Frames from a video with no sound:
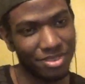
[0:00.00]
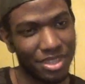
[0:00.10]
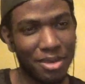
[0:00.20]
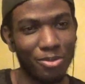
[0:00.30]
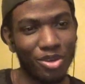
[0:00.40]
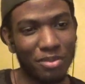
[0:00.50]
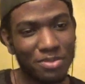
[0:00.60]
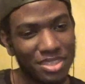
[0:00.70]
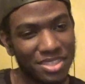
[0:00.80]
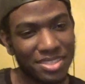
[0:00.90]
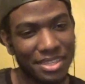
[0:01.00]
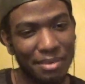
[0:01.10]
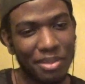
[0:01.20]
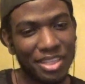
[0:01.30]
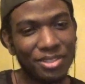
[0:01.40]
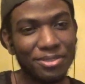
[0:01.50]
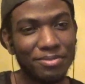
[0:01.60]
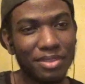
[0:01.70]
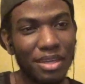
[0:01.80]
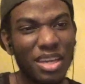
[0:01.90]
NemRaps as Sam Eagle.
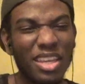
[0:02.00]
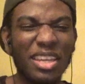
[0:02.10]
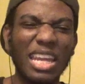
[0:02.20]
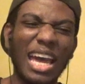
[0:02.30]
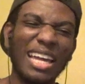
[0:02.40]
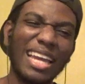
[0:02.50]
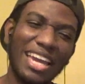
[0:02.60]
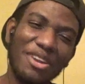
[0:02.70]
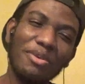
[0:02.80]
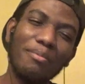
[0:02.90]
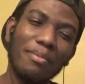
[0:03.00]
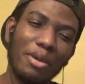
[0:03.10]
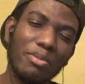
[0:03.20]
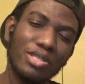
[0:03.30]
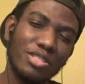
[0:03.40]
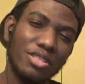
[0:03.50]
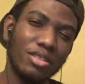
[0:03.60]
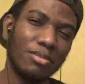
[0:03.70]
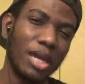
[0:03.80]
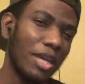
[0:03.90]
I kind of remember seeing
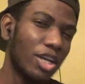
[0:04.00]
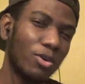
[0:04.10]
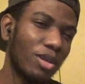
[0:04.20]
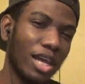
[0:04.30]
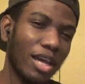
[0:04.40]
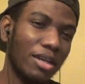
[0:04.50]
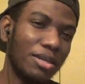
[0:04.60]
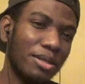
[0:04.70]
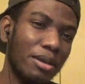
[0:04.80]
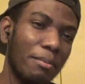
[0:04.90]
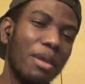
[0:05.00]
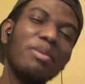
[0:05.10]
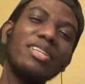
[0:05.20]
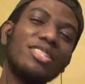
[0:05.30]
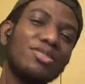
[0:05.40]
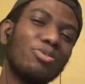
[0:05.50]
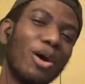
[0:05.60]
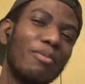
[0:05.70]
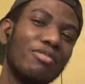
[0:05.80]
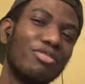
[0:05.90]
him. I ain't gonna lie. Maybe this is
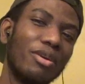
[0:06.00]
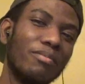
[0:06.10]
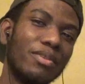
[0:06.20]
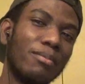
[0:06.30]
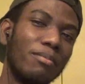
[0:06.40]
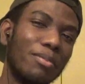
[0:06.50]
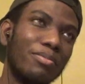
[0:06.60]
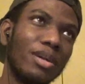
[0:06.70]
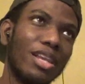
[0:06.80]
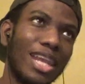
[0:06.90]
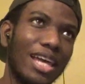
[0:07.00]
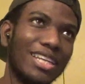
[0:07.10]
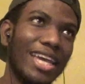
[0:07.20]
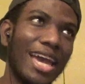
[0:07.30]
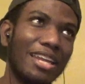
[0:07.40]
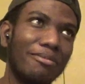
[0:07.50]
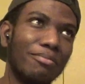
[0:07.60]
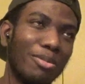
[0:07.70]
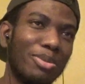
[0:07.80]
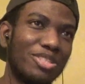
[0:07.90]
probably from the Mupp like they had a
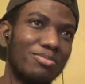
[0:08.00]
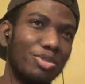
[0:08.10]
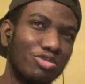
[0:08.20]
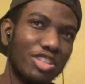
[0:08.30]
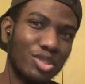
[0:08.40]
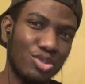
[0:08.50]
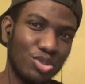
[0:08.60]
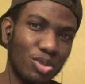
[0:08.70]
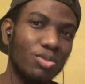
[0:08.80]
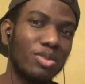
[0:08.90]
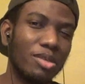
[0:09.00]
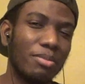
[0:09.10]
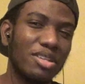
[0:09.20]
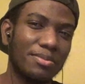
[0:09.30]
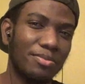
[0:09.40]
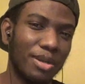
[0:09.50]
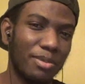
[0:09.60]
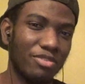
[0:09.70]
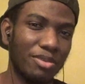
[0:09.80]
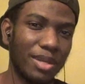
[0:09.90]
Muppets movie or so. It must probably
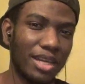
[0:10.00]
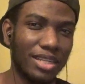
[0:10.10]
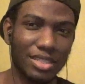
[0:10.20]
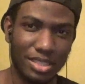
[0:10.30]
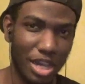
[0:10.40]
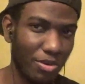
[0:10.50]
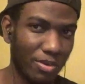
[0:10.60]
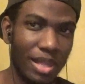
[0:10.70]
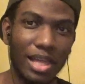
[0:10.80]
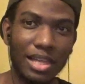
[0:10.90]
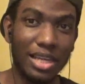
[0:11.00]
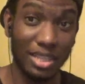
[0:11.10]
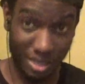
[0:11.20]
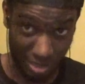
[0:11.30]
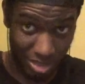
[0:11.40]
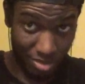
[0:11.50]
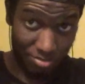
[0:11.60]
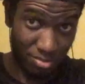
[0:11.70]
from that because I, like I said,